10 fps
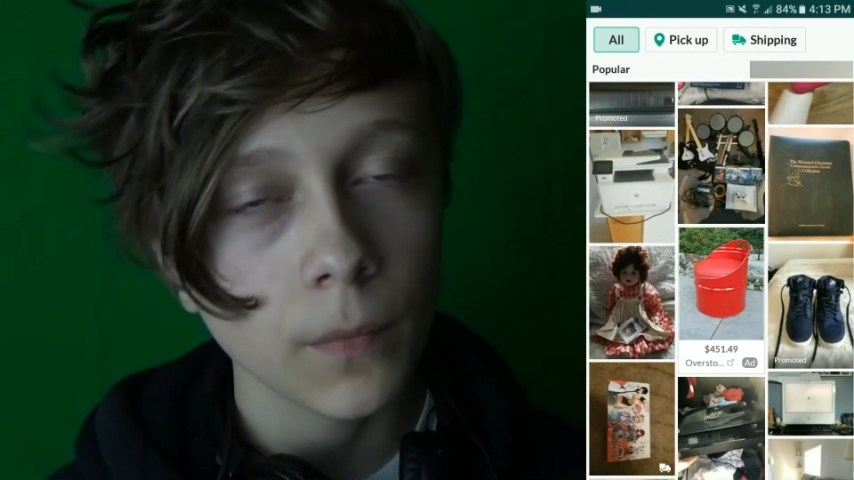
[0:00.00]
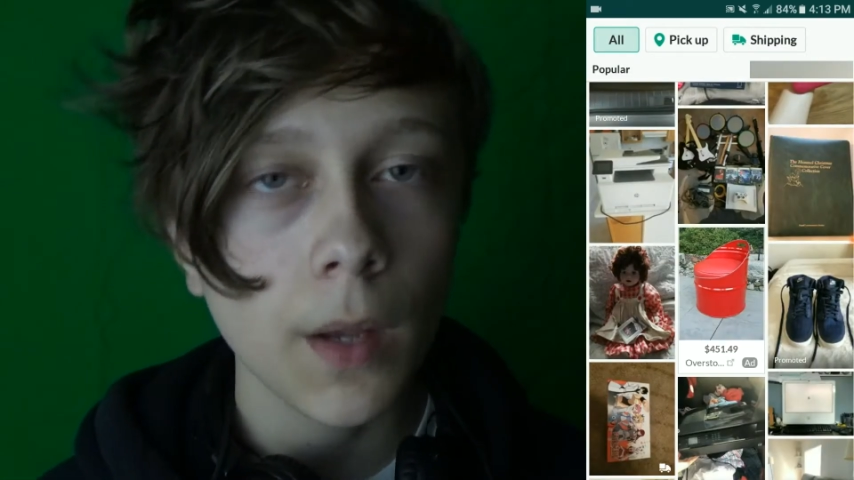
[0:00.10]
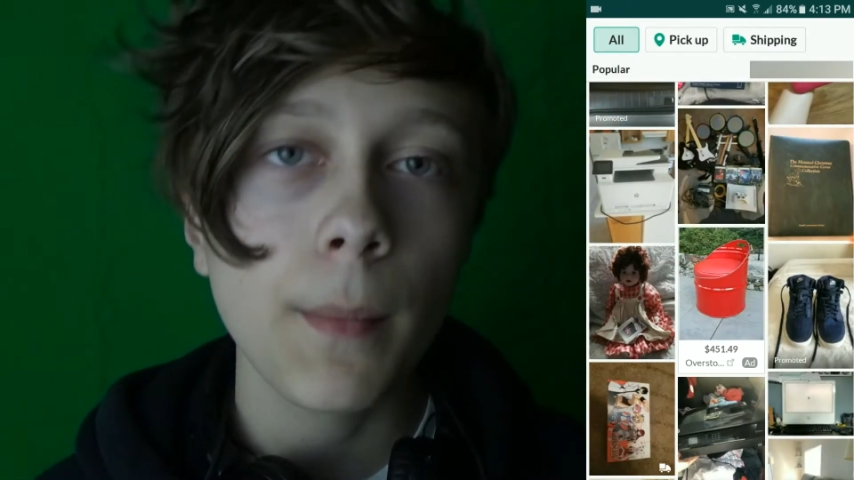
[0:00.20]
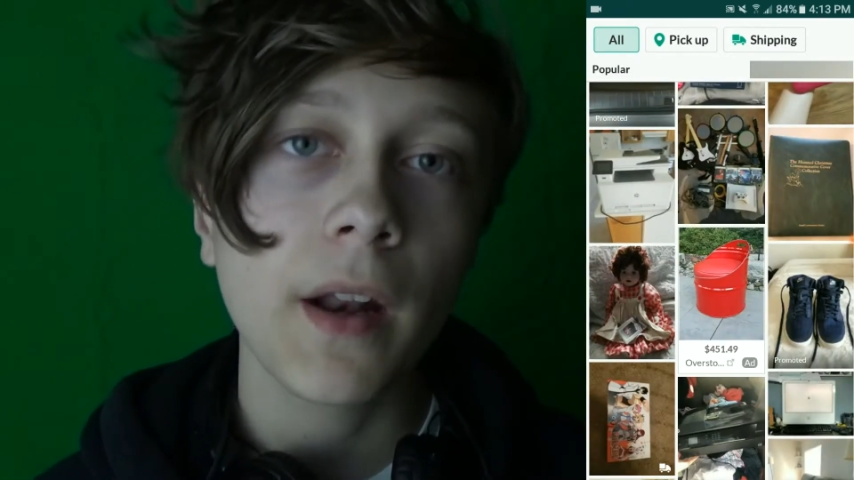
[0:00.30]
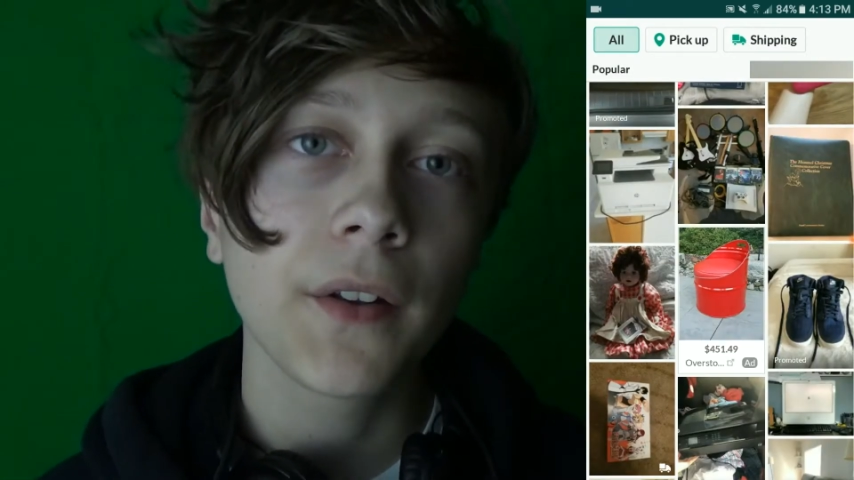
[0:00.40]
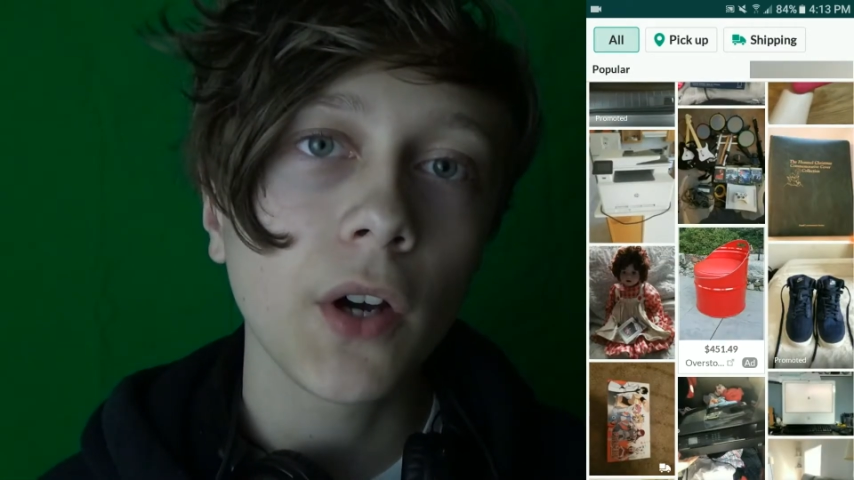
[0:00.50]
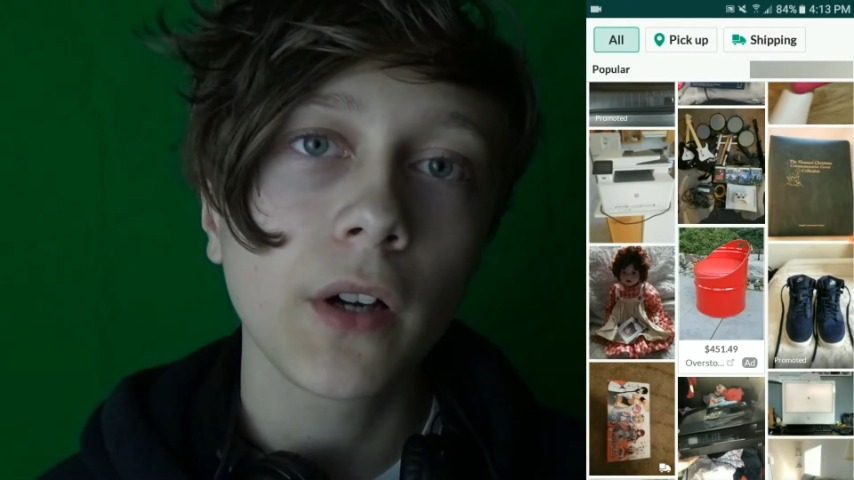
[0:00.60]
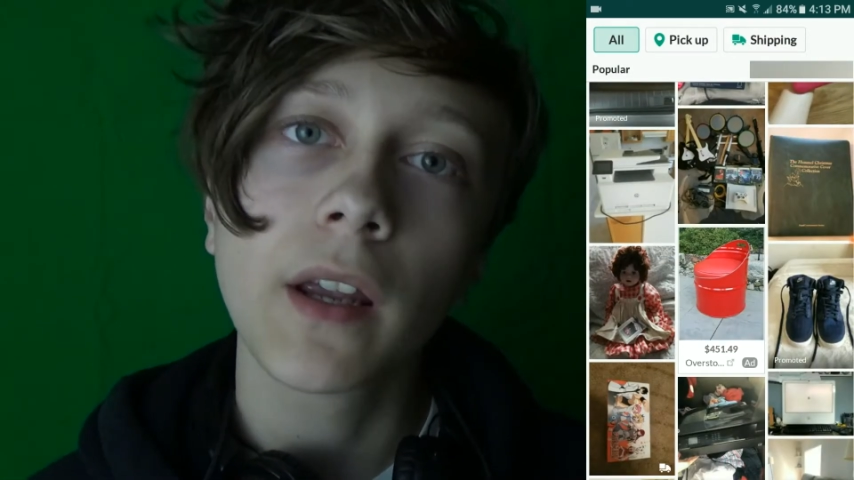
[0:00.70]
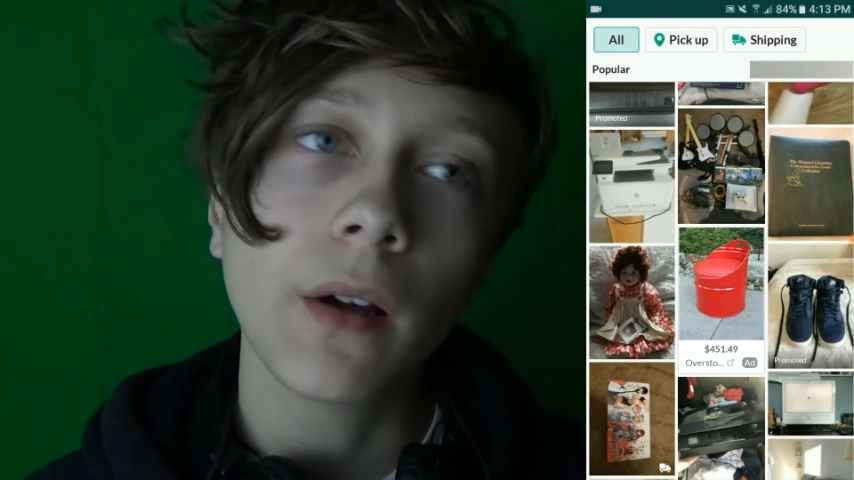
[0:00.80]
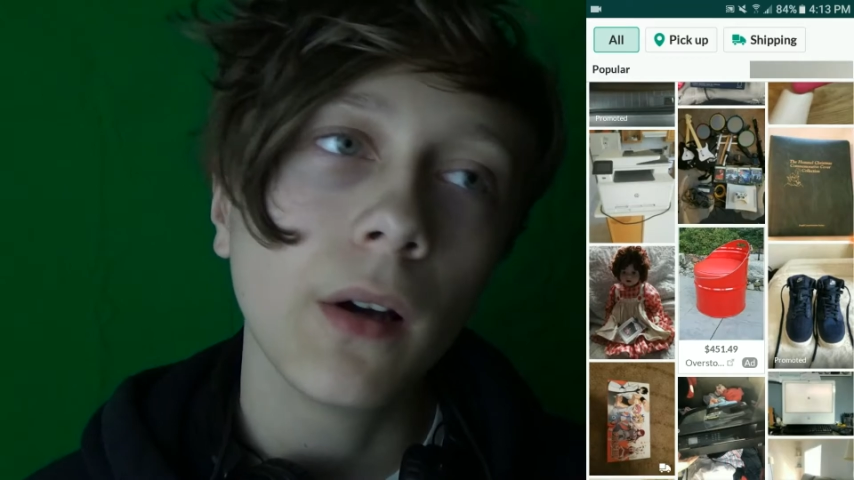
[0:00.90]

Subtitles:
bad at talking.